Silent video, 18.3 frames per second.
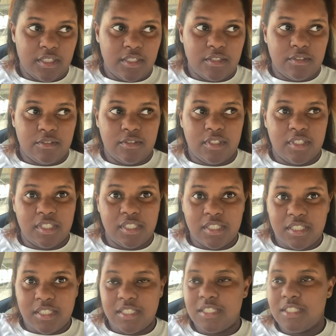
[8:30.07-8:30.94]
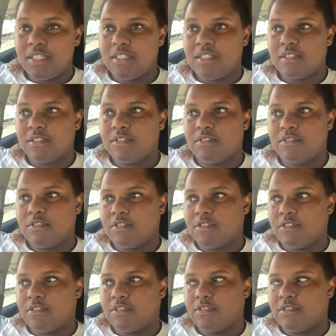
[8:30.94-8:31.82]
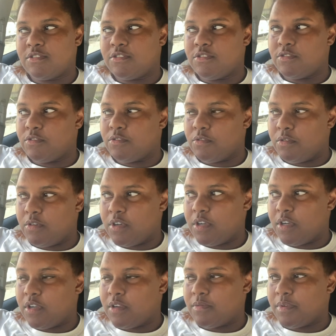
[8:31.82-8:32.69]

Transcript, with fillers: So this is your